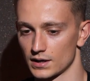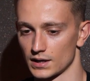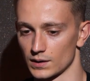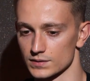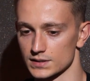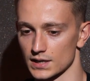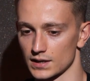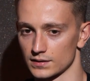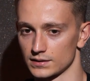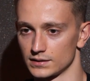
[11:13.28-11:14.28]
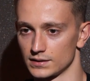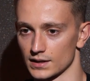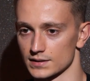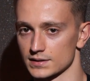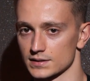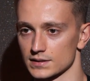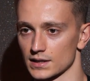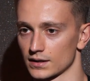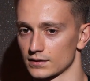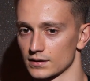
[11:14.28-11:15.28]
I would say that's
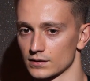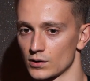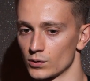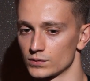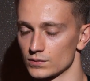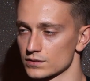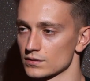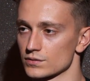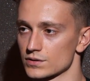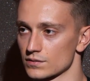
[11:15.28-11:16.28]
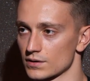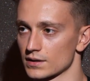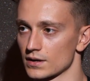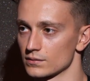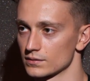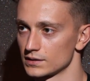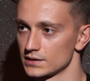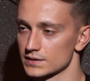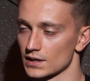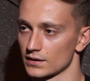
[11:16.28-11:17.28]
like the go-to solution right now,
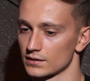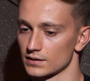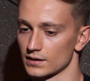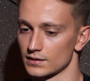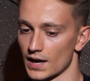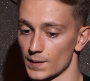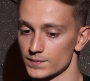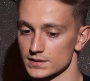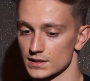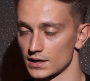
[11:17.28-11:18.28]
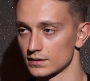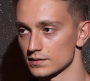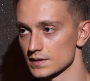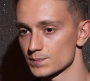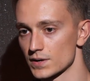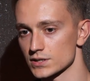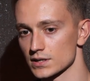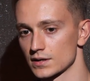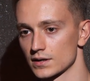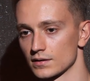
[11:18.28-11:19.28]
installing the apps. And
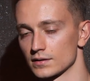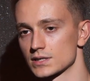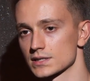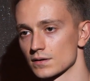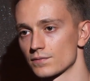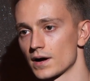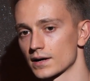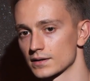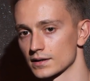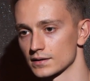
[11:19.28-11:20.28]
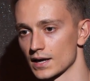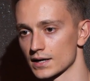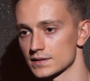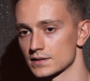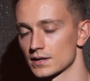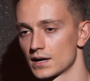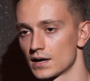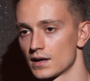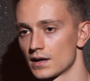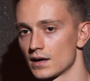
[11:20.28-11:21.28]
especially just the fact that Next
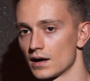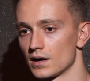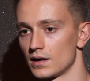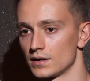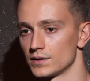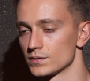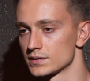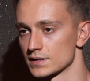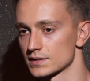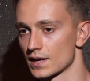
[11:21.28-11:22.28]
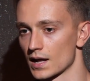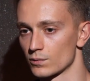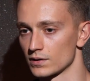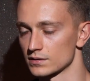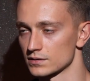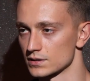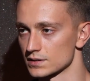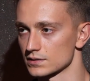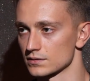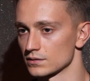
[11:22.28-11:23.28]
uses Tailwind
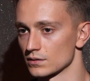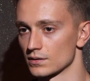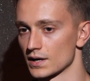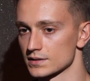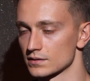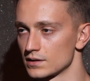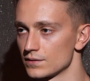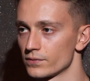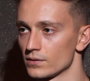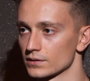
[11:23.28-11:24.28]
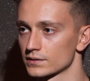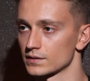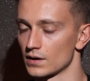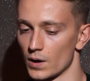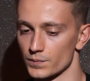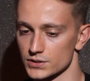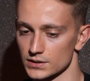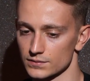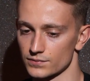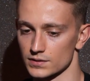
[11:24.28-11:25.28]
just as a default
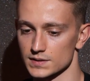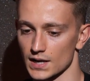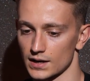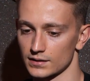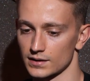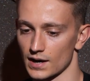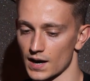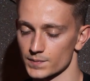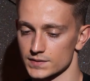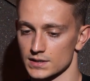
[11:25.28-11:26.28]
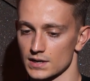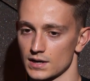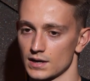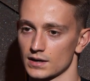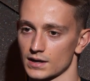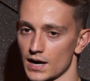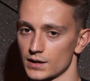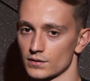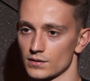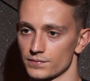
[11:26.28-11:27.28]
option for styling the apps
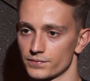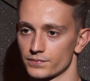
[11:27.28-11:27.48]
kind of